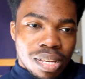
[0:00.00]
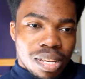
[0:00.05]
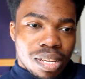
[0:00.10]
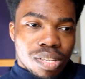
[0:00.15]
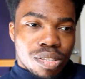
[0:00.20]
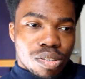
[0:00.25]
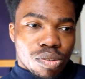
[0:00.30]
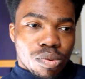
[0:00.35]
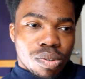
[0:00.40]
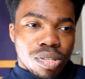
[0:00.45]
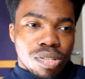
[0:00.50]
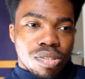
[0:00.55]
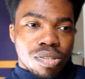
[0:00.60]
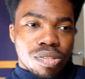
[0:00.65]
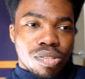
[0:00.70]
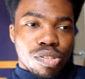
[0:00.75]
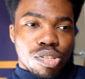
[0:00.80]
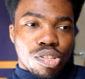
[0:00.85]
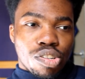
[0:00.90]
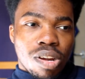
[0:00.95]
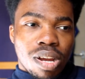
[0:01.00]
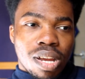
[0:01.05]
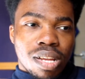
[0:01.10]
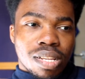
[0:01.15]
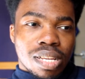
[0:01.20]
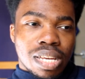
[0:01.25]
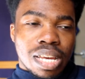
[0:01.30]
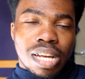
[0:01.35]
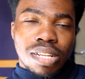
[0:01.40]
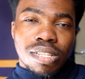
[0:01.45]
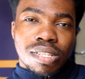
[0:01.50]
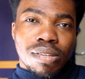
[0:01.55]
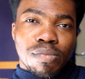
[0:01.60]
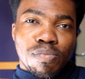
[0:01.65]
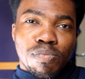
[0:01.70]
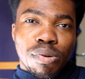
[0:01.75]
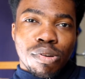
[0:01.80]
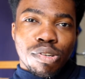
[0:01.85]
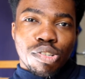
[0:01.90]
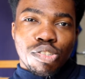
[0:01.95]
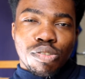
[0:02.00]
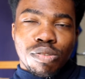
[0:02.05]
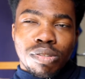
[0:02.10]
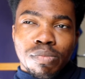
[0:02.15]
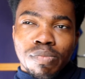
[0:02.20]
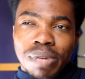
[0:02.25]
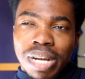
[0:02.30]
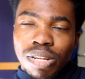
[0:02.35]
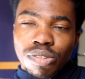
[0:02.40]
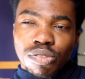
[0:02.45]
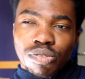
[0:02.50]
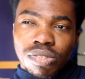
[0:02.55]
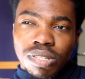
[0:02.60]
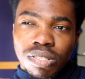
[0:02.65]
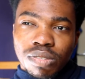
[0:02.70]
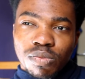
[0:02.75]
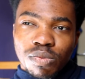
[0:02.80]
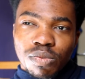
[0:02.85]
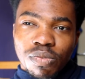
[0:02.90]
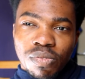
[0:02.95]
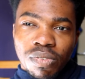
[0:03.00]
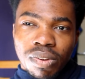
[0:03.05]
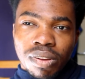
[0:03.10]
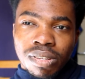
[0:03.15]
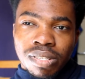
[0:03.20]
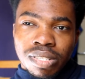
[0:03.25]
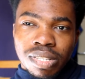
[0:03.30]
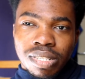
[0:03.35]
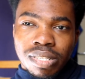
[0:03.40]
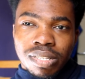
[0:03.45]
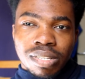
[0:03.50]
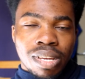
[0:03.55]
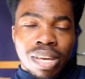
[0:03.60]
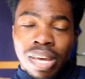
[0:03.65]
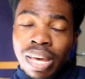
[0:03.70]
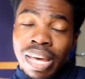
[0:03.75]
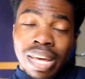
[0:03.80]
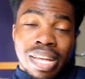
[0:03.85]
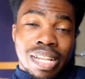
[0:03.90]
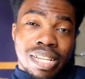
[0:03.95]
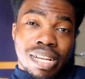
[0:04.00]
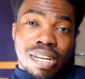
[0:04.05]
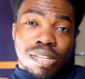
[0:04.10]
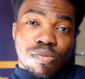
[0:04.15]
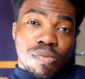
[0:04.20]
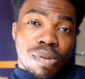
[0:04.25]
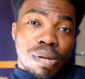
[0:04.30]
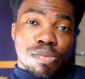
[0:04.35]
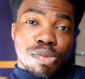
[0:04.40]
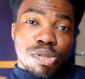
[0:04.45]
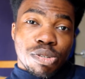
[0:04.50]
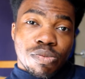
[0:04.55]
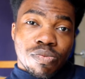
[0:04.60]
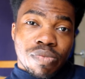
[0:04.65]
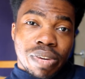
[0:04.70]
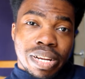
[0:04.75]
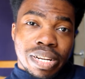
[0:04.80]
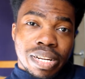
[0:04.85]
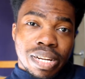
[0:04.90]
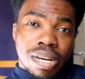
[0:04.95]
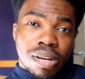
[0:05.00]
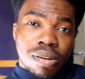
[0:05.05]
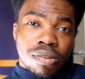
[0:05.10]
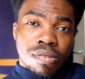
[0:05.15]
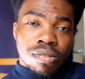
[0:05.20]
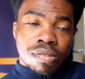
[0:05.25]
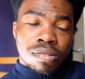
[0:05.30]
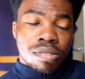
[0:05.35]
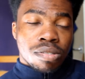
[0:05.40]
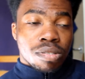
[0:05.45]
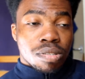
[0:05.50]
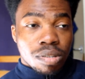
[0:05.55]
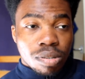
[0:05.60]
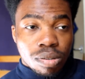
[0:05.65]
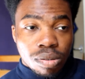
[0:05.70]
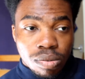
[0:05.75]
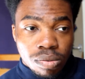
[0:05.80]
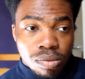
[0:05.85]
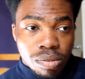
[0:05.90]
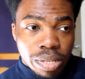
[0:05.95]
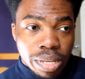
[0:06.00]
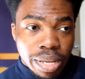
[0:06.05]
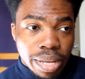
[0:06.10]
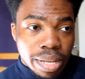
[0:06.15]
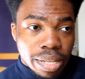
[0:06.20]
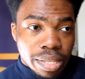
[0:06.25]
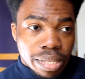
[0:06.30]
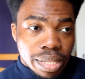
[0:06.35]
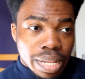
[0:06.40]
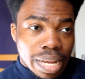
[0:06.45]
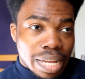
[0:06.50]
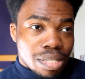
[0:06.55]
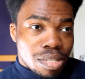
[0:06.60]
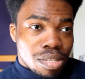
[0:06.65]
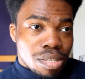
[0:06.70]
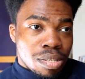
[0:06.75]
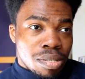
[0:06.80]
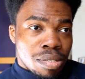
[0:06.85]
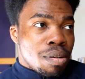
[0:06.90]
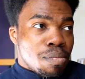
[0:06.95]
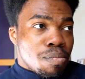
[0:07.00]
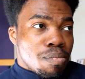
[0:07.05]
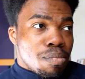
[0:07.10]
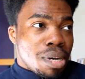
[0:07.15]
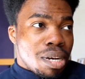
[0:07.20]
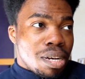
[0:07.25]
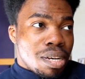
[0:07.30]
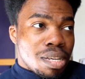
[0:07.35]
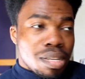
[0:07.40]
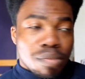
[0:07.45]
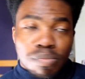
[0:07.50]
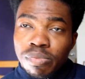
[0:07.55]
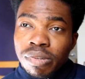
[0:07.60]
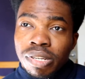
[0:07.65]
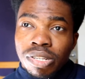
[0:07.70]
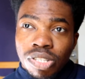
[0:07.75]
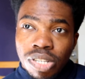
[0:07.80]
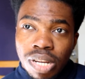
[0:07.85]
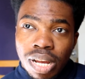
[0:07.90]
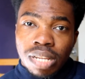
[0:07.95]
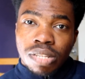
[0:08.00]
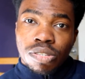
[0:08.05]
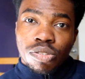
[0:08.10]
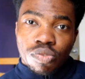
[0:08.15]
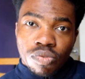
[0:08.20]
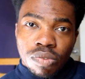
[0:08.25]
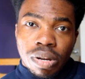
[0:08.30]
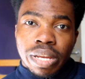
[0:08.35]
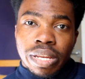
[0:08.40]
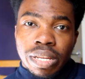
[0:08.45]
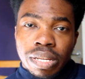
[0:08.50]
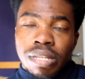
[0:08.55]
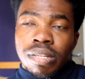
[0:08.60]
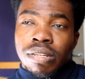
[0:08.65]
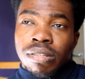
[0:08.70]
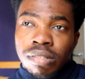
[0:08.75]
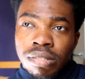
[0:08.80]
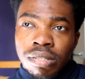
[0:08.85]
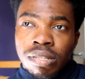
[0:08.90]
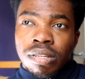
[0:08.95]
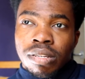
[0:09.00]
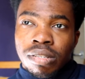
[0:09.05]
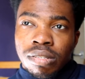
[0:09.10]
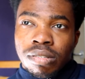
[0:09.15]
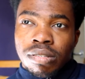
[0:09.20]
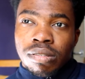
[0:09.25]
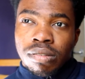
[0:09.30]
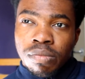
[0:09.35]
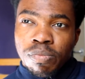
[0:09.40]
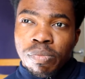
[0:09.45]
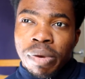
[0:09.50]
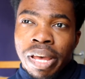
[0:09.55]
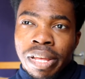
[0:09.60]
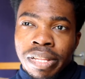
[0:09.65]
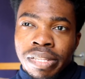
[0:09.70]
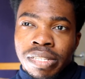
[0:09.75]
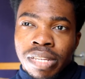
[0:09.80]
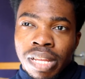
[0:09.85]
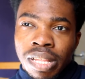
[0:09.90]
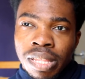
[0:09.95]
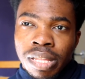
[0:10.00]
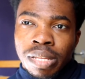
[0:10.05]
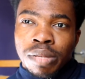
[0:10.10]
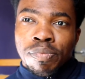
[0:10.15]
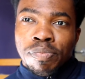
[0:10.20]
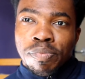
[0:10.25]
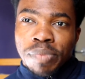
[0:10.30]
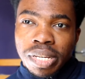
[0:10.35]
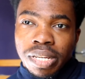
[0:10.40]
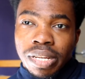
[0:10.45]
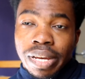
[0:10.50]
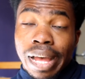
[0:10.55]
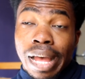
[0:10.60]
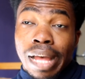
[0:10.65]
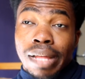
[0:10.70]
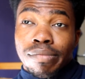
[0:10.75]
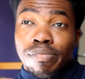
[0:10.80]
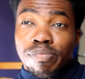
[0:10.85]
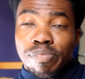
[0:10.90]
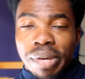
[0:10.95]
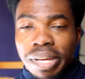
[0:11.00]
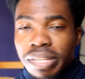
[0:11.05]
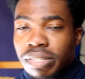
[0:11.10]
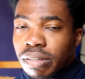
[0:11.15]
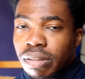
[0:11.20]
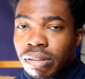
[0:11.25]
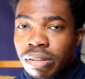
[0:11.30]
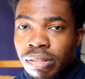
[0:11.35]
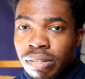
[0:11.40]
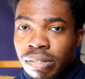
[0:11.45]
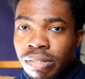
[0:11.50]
It's always good to try and kind of push the boundaries real fast, and that's what I'm doing right now. So yeah, that's my big challenge right here, is to paint something bigger and better.